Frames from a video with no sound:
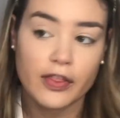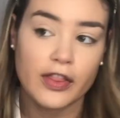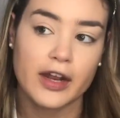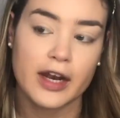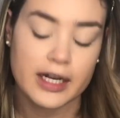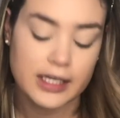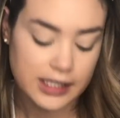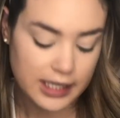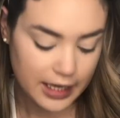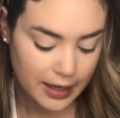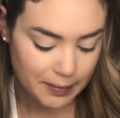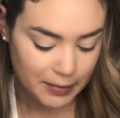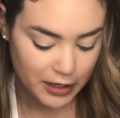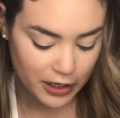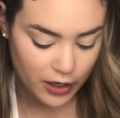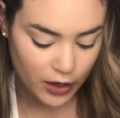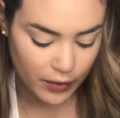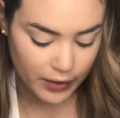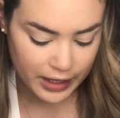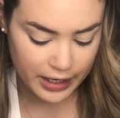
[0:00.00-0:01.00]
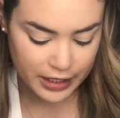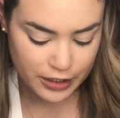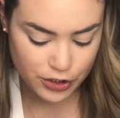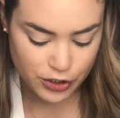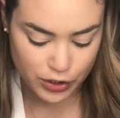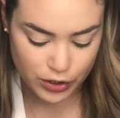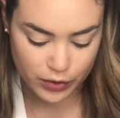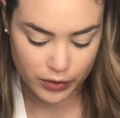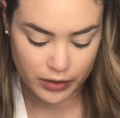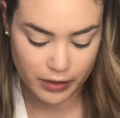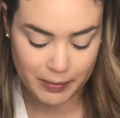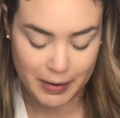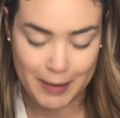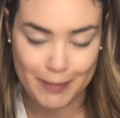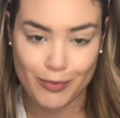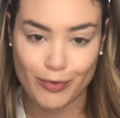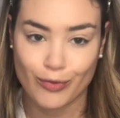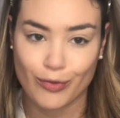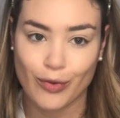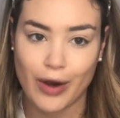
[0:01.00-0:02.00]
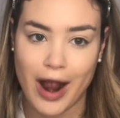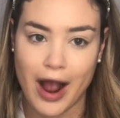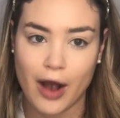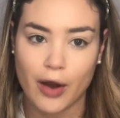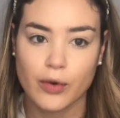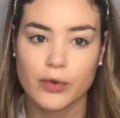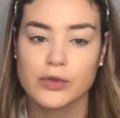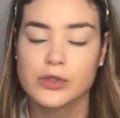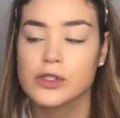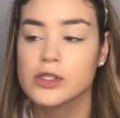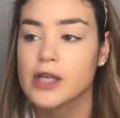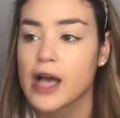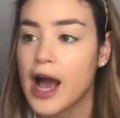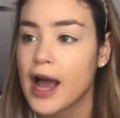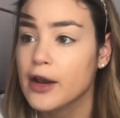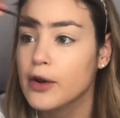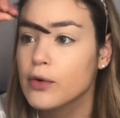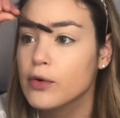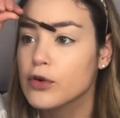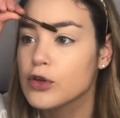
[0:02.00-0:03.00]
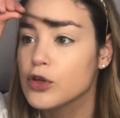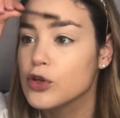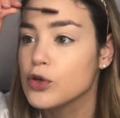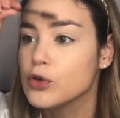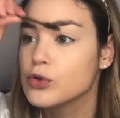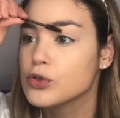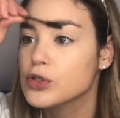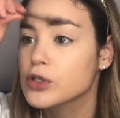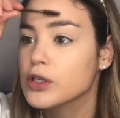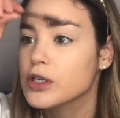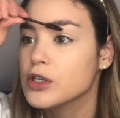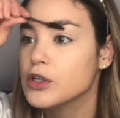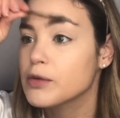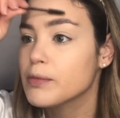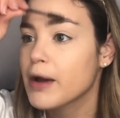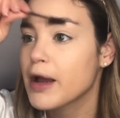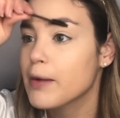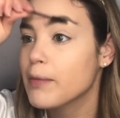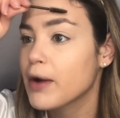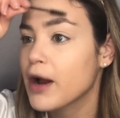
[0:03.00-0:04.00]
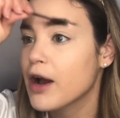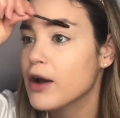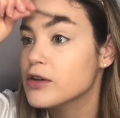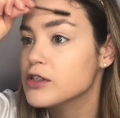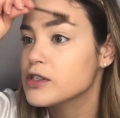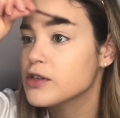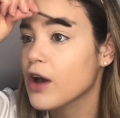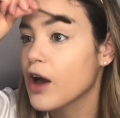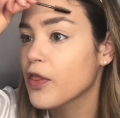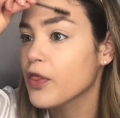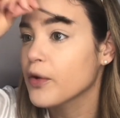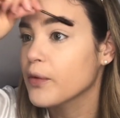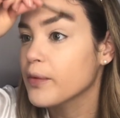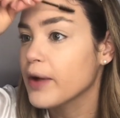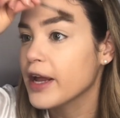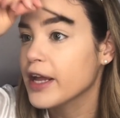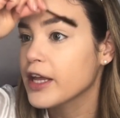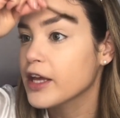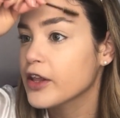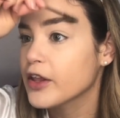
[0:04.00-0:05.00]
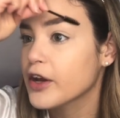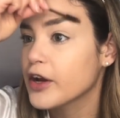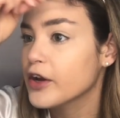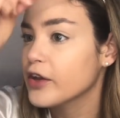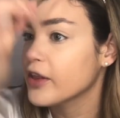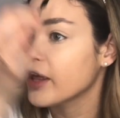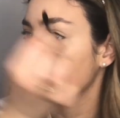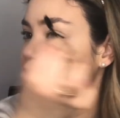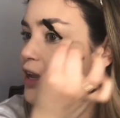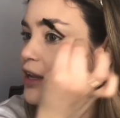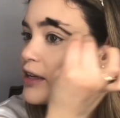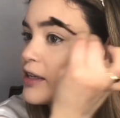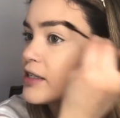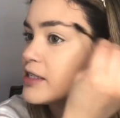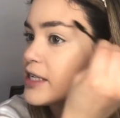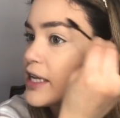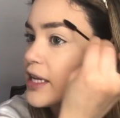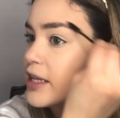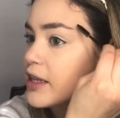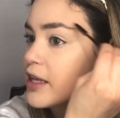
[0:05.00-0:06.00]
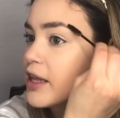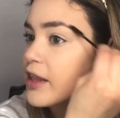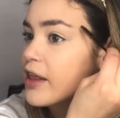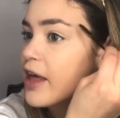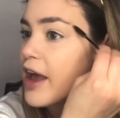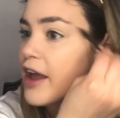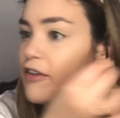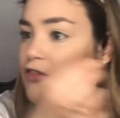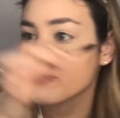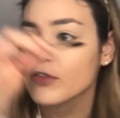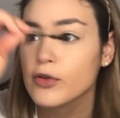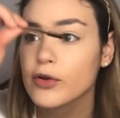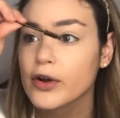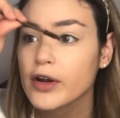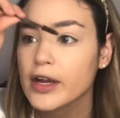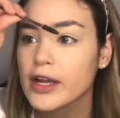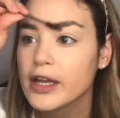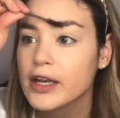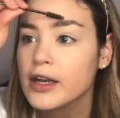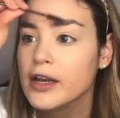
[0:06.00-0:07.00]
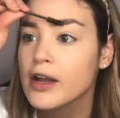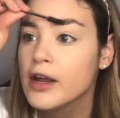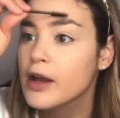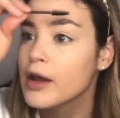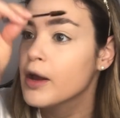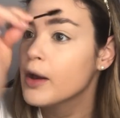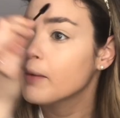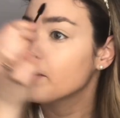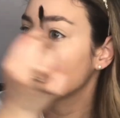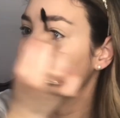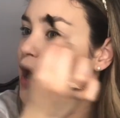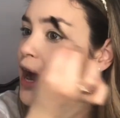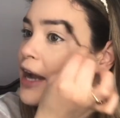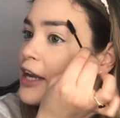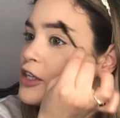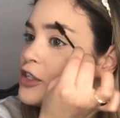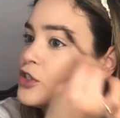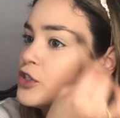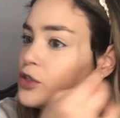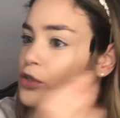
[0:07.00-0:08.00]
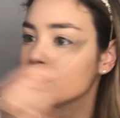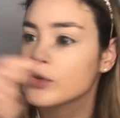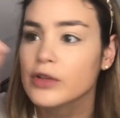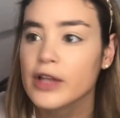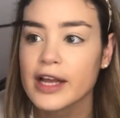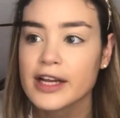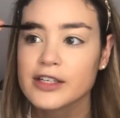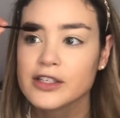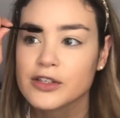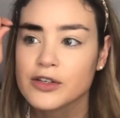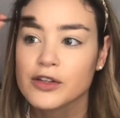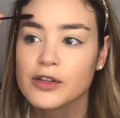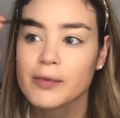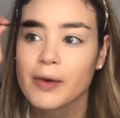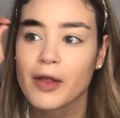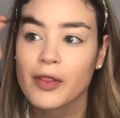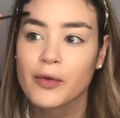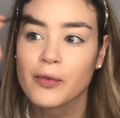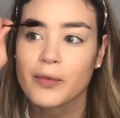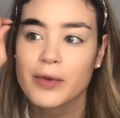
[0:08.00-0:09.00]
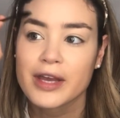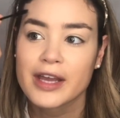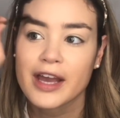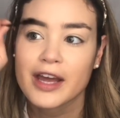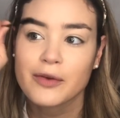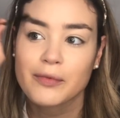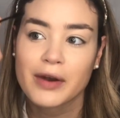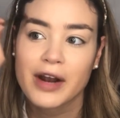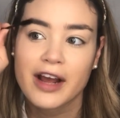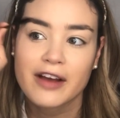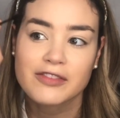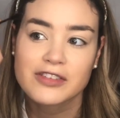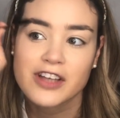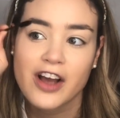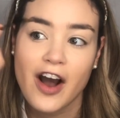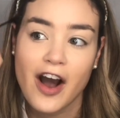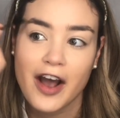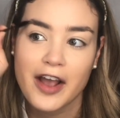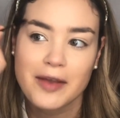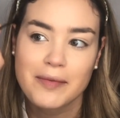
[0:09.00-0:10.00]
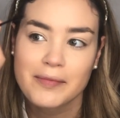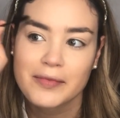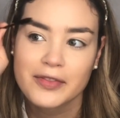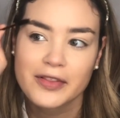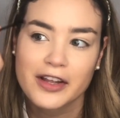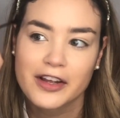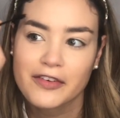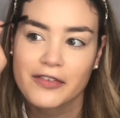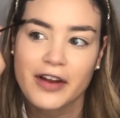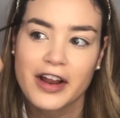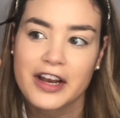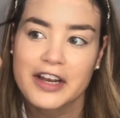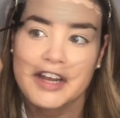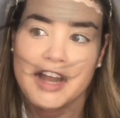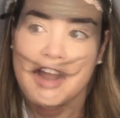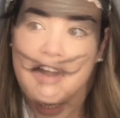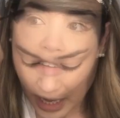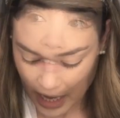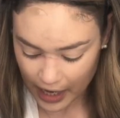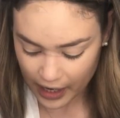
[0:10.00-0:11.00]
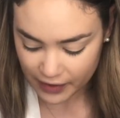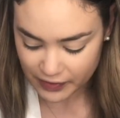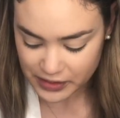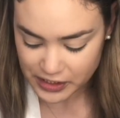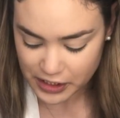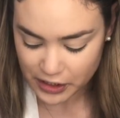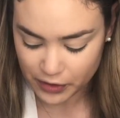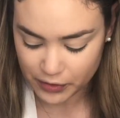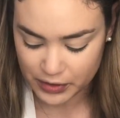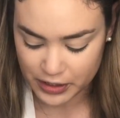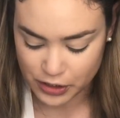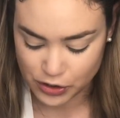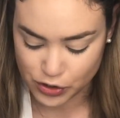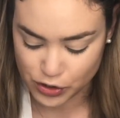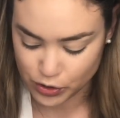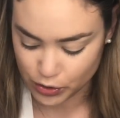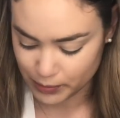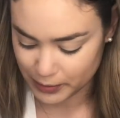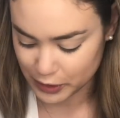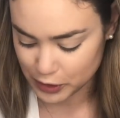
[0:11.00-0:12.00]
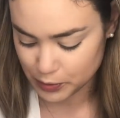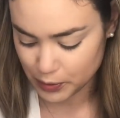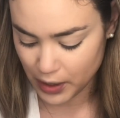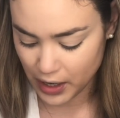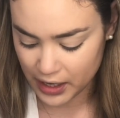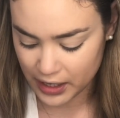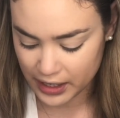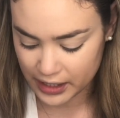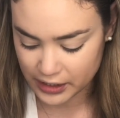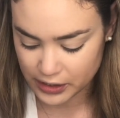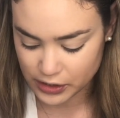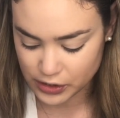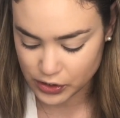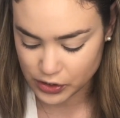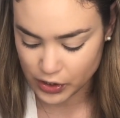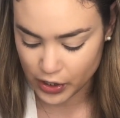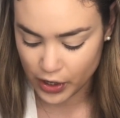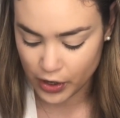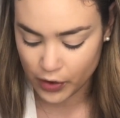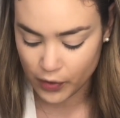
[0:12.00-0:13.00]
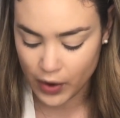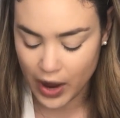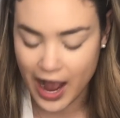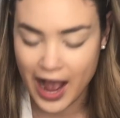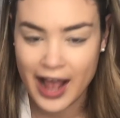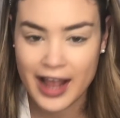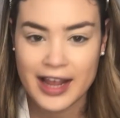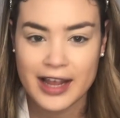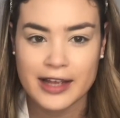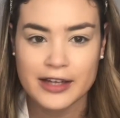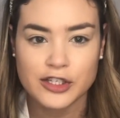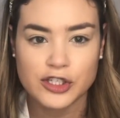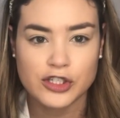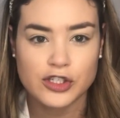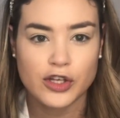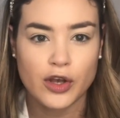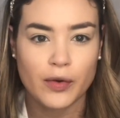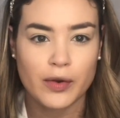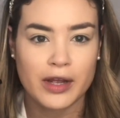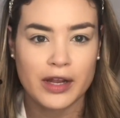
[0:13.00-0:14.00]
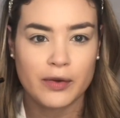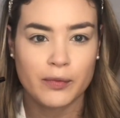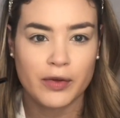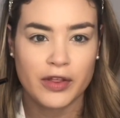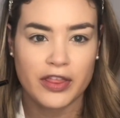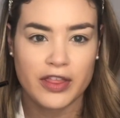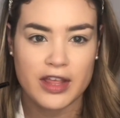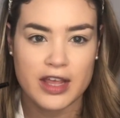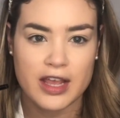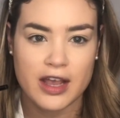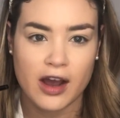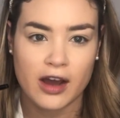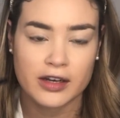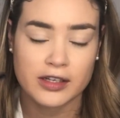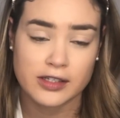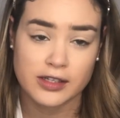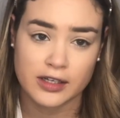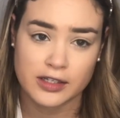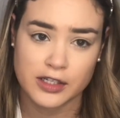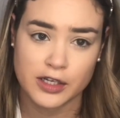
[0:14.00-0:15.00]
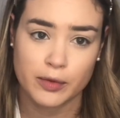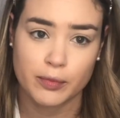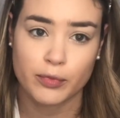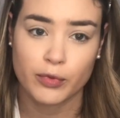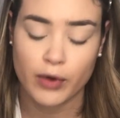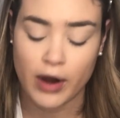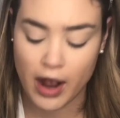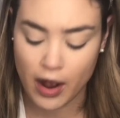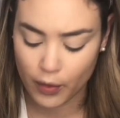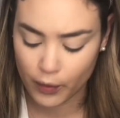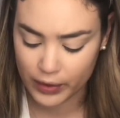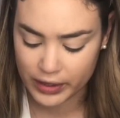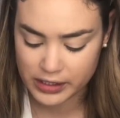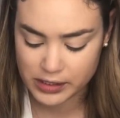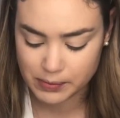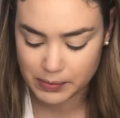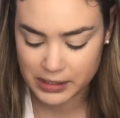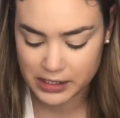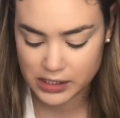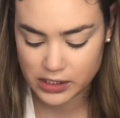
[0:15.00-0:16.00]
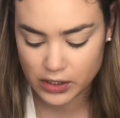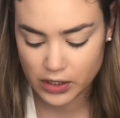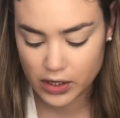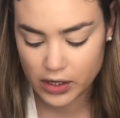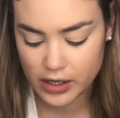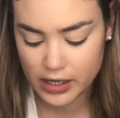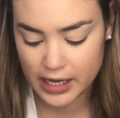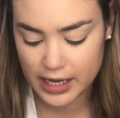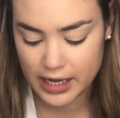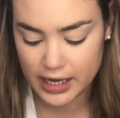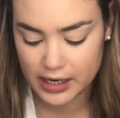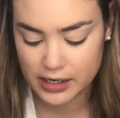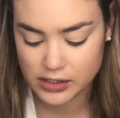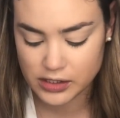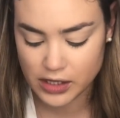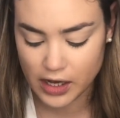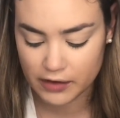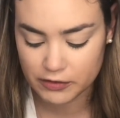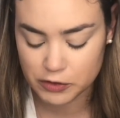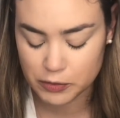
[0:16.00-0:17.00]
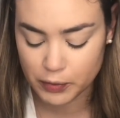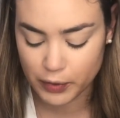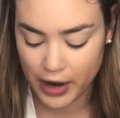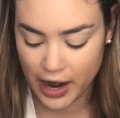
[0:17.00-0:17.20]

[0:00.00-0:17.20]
The next thing I'm gonna go in and do are my brows. I don't usually do my brows on the regular, like daily life, Lauren, but I do like to do them on the weekend when I have time, like right now. I obviously don't need too much product, so I just go in with the Anastasia Brow Wiz pencil in soft